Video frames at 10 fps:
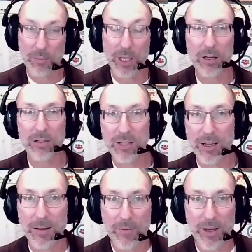because
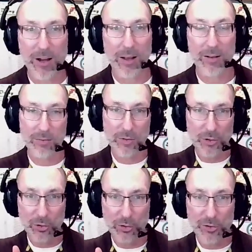
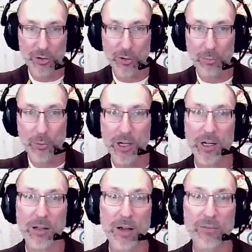to your point,
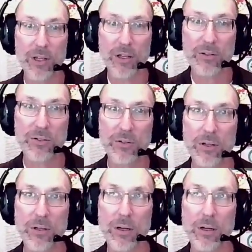and I love this.
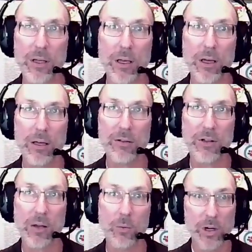It's
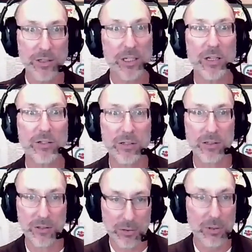like once it gets
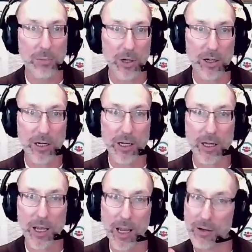to the
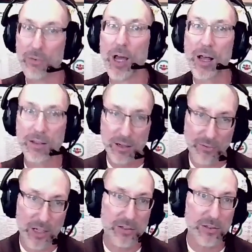market and you've got the
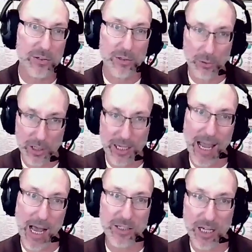investors throwing
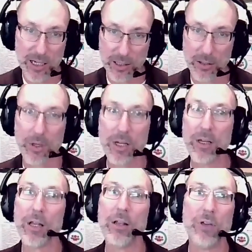cash at you,
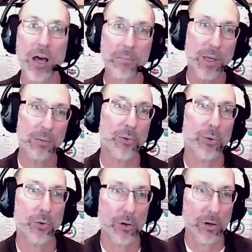and you've got people
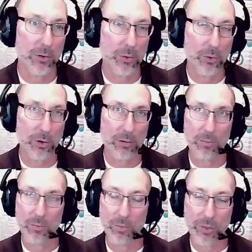who are
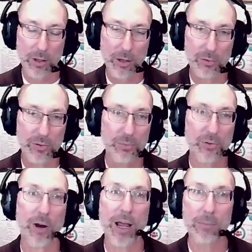
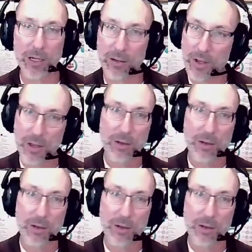subscribing